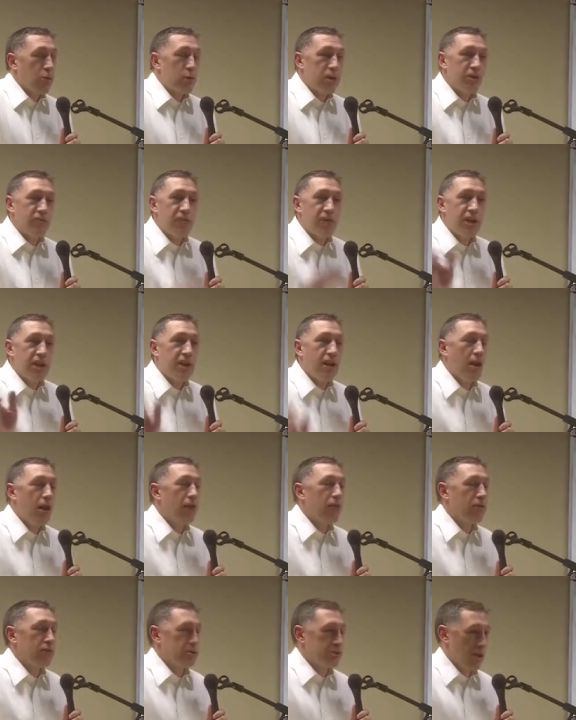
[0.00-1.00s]
We defeated
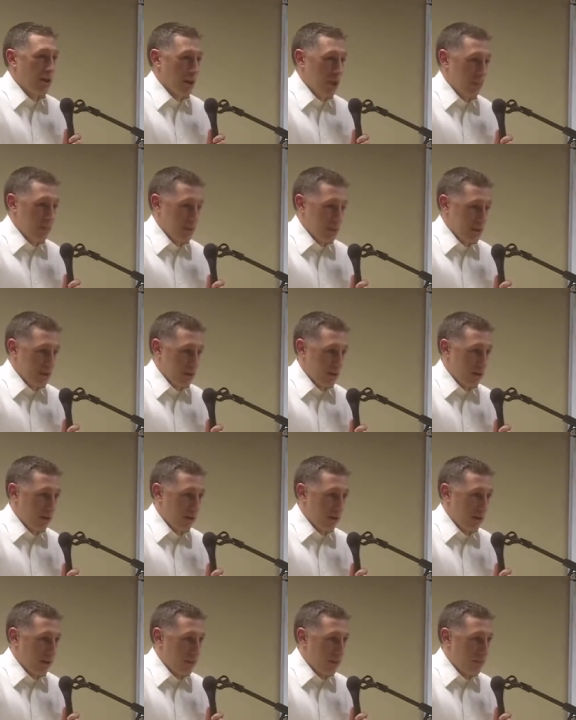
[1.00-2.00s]
all those arguments in
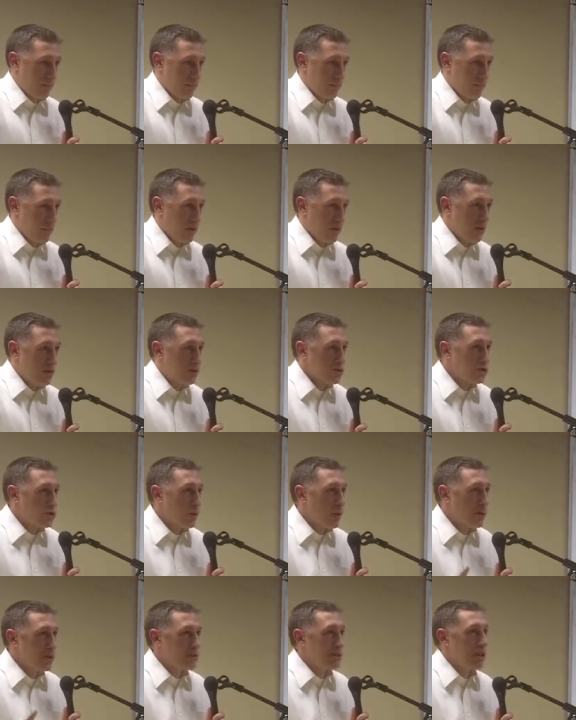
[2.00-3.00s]
court.
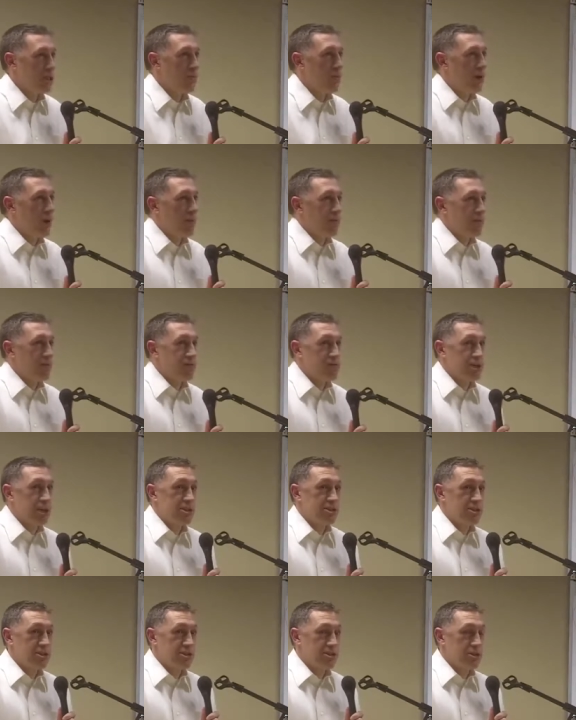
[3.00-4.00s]
So what does the Department of
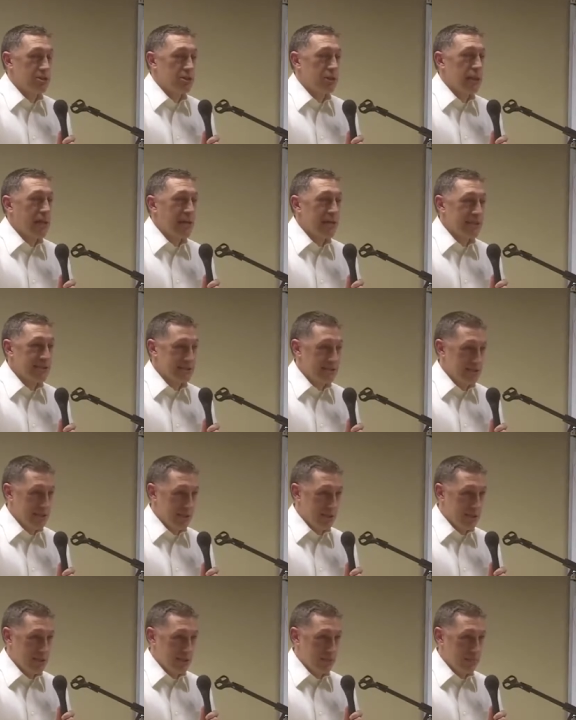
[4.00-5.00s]
Justice do last
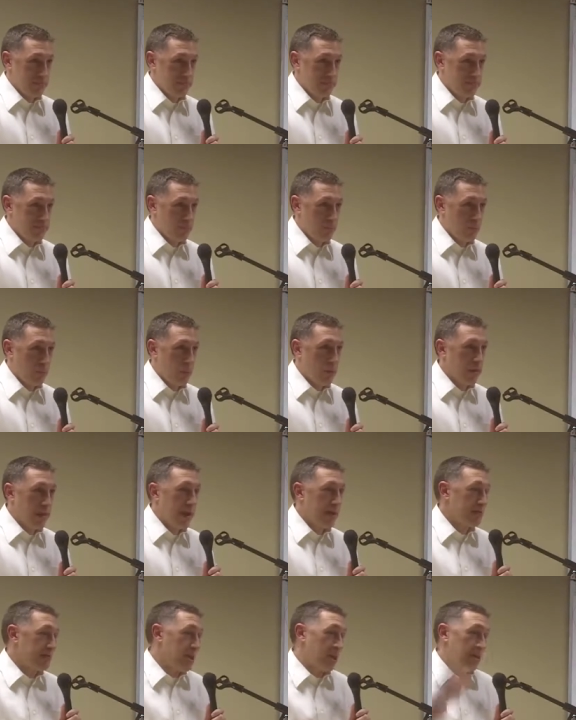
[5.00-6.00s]
session?
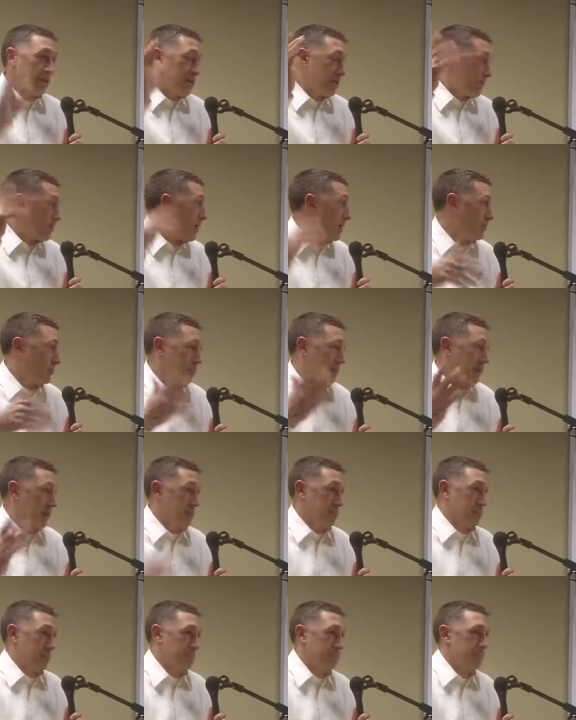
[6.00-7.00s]
Without telling the people
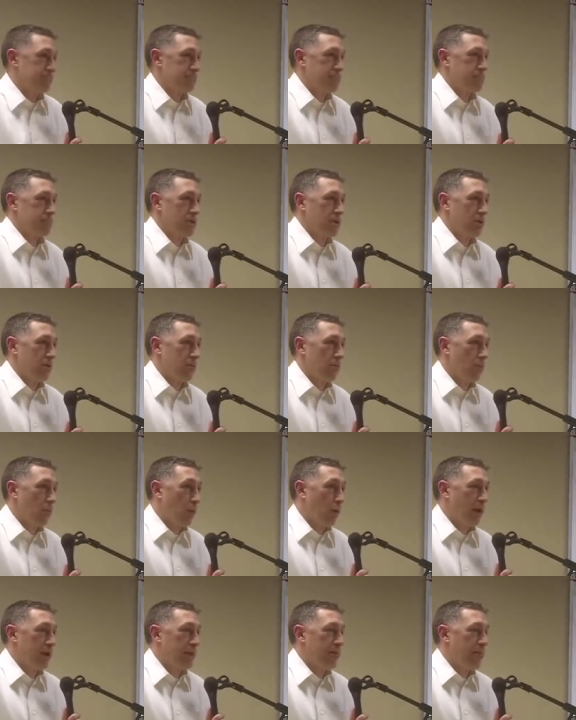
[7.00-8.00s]
that you know
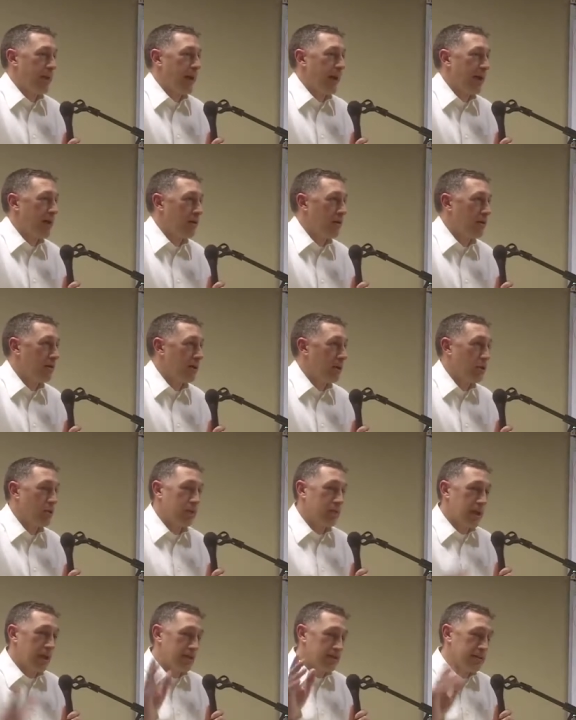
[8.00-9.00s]
won the battle,
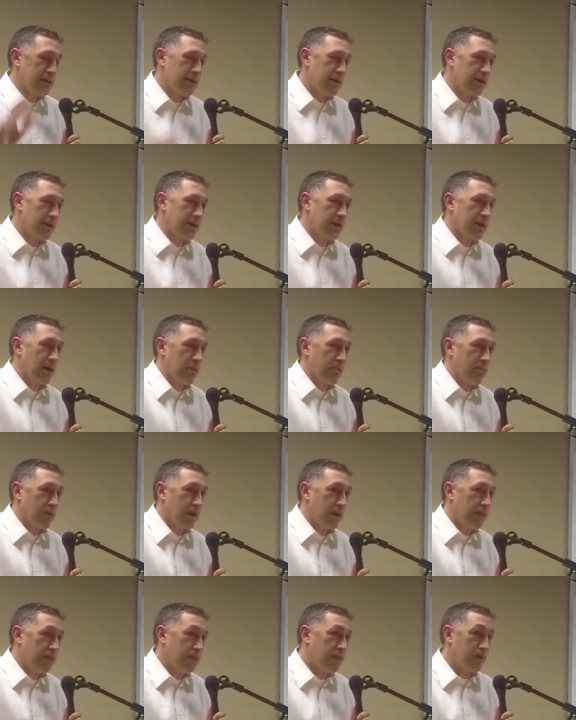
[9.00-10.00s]
without telling the
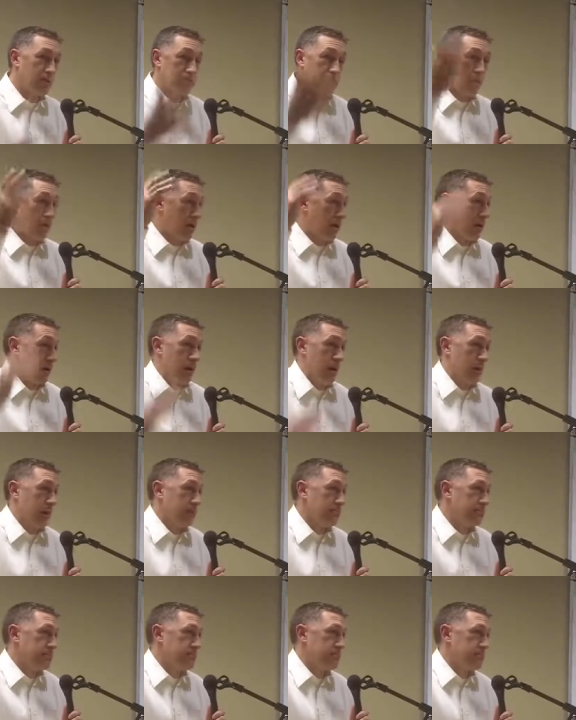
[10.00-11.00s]
nonprofit,
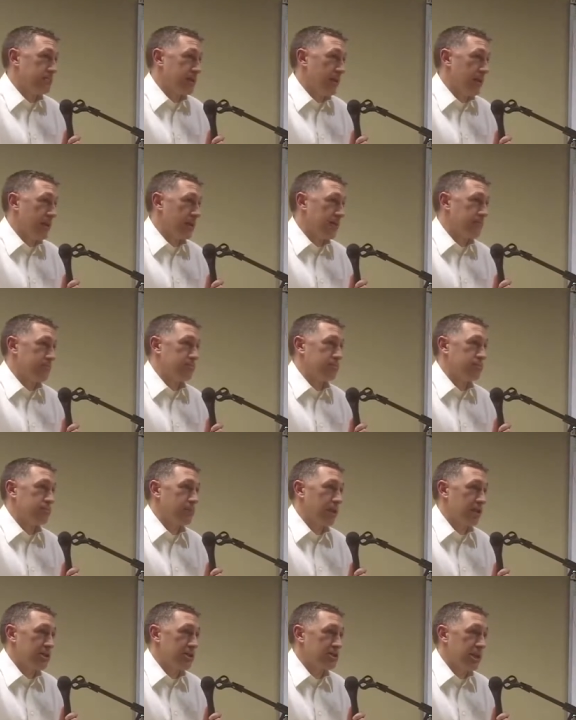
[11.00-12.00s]
our Senate
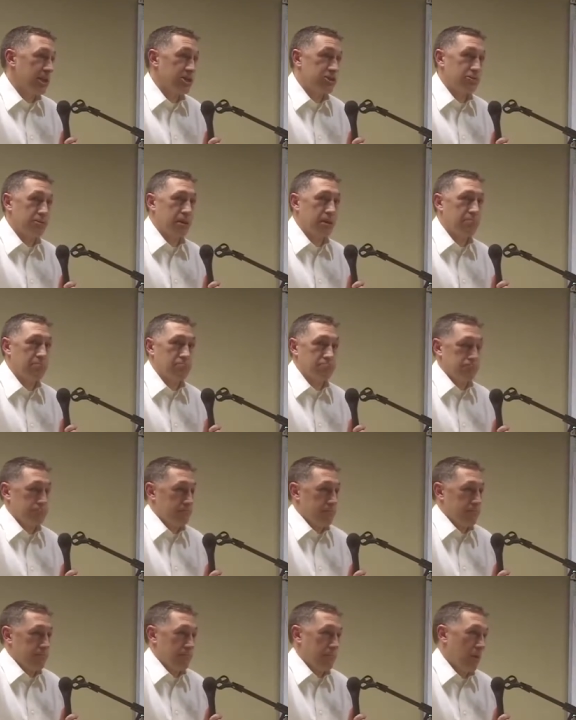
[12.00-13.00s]
and legislature didn't
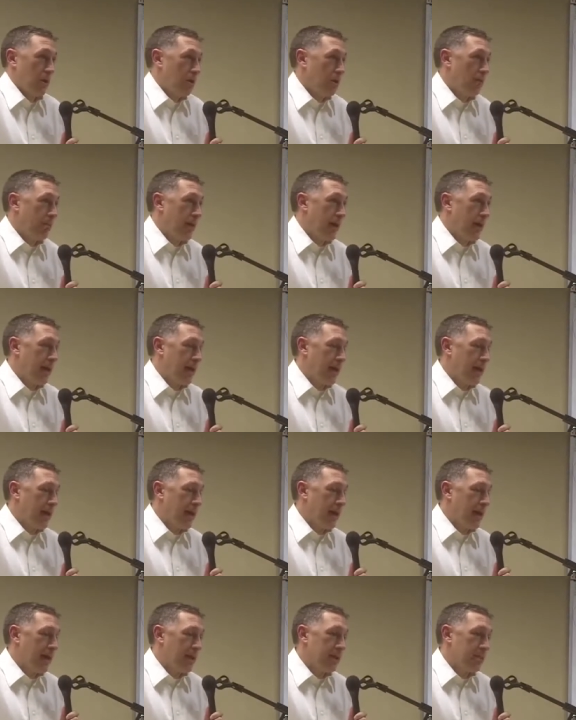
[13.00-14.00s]
bat an
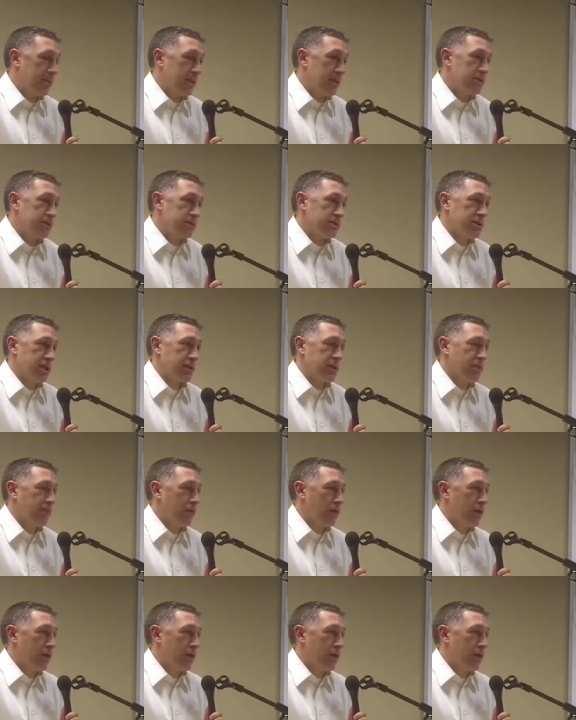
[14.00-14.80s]
eye at it because we checked the